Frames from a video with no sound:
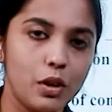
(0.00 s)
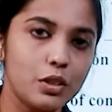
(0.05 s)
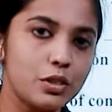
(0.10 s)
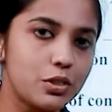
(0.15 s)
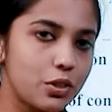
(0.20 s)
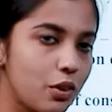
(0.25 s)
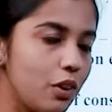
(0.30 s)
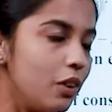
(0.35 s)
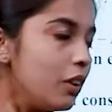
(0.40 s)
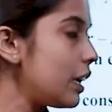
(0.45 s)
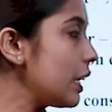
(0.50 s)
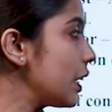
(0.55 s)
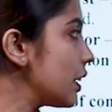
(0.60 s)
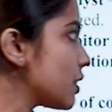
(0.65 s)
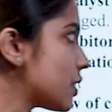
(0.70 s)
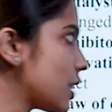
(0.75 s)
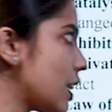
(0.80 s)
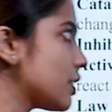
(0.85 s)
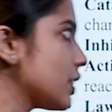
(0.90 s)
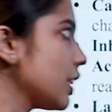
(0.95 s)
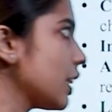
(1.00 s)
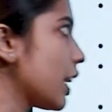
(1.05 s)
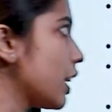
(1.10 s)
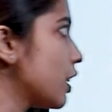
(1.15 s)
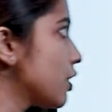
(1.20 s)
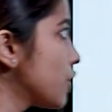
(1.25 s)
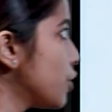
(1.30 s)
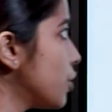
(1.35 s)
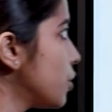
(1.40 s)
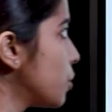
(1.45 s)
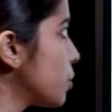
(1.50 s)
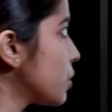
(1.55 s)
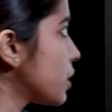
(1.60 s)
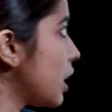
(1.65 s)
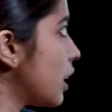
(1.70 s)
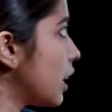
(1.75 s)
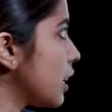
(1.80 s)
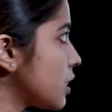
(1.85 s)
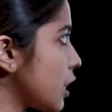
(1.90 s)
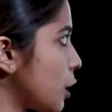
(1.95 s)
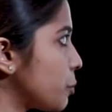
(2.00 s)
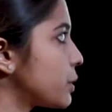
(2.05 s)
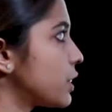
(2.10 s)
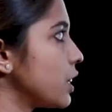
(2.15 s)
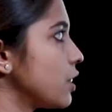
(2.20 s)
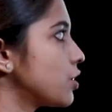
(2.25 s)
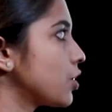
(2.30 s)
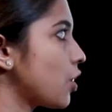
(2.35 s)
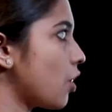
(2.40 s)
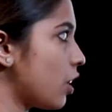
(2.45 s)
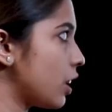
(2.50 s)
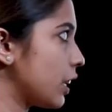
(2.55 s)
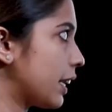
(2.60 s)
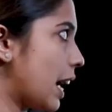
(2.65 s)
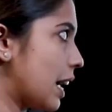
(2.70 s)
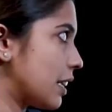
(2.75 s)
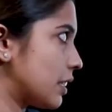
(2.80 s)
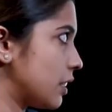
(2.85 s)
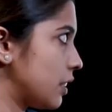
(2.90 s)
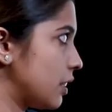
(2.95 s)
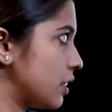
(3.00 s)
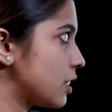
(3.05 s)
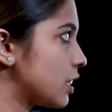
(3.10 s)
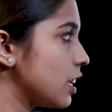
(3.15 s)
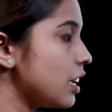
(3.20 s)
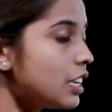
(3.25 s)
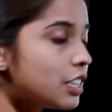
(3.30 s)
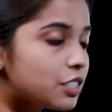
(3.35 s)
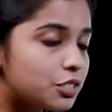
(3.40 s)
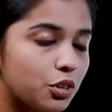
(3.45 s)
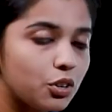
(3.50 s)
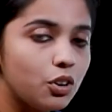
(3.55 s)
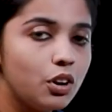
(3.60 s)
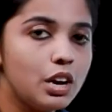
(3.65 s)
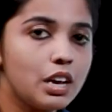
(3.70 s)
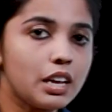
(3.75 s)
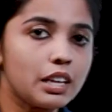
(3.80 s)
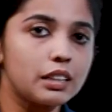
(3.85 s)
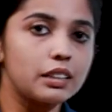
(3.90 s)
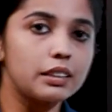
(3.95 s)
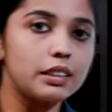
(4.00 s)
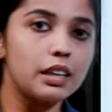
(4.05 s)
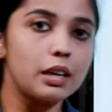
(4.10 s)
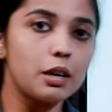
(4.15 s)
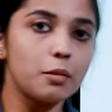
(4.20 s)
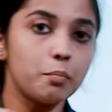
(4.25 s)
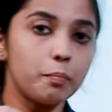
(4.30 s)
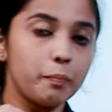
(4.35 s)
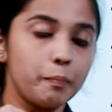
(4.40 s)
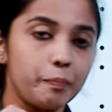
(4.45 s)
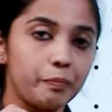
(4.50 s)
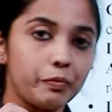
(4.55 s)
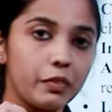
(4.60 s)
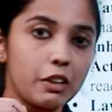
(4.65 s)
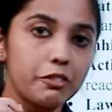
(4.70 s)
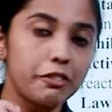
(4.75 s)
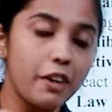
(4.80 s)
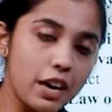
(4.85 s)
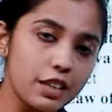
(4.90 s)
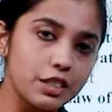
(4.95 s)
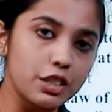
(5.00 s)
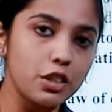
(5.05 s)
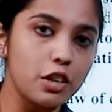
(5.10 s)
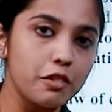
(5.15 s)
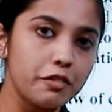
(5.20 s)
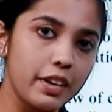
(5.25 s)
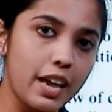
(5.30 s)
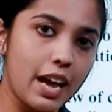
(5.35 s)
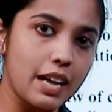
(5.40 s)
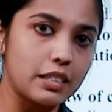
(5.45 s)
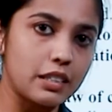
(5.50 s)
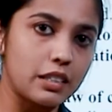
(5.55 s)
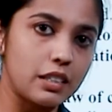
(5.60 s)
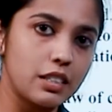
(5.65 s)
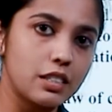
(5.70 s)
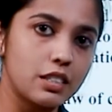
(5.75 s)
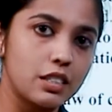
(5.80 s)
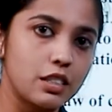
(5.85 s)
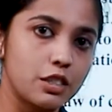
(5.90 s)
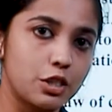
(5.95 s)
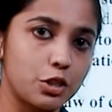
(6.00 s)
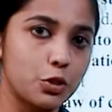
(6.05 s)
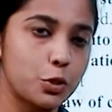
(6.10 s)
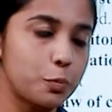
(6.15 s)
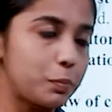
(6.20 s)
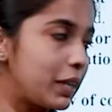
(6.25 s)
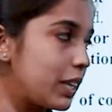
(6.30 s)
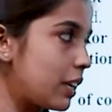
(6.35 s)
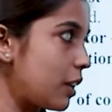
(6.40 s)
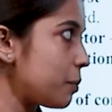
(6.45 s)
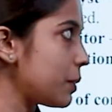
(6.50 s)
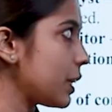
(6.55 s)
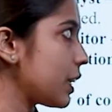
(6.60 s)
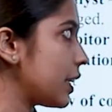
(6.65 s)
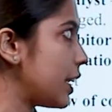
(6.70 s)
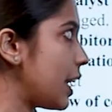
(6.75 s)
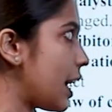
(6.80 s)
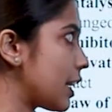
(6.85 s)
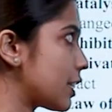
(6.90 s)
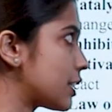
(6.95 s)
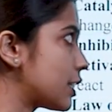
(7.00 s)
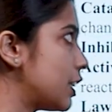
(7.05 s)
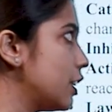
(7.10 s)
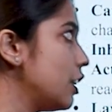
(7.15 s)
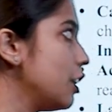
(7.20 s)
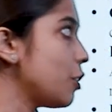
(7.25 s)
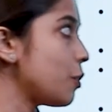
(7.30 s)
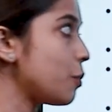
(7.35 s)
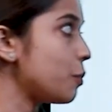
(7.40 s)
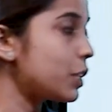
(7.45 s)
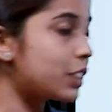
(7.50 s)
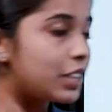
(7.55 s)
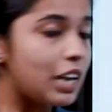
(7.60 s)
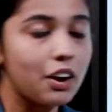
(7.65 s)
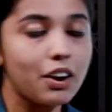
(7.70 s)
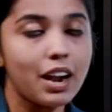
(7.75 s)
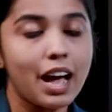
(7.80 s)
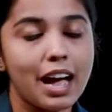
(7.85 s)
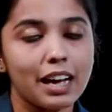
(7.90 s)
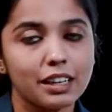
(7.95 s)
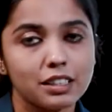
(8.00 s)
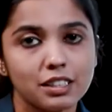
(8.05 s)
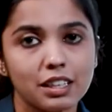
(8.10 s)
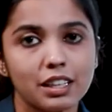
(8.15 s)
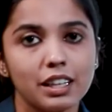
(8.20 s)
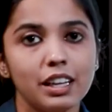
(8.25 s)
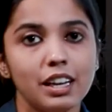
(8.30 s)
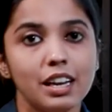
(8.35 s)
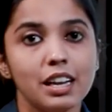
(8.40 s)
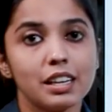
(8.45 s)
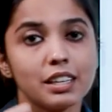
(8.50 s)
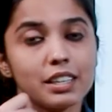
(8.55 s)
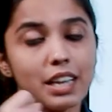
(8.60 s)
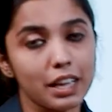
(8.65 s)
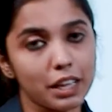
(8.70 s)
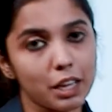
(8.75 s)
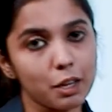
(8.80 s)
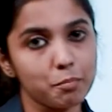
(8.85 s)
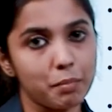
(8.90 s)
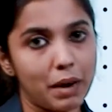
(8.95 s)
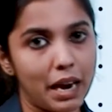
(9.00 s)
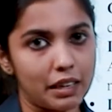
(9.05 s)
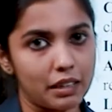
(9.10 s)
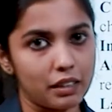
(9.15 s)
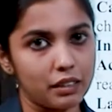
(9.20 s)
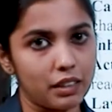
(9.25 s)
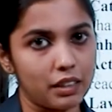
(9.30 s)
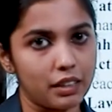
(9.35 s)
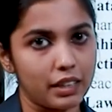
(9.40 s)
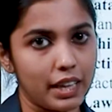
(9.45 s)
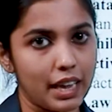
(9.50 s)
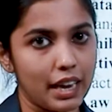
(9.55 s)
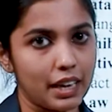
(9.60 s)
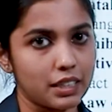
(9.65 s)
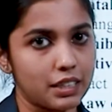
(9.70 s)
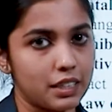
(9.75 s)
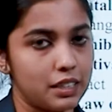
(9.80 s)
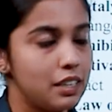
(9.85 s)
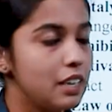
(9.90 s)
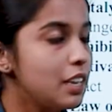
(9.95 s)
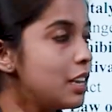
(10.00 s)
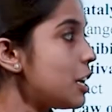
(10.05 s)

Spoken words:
So in such a case, you use a substance called catalyst. So the function of catalyst is to speed up the reaction without actually taking part in the reaction.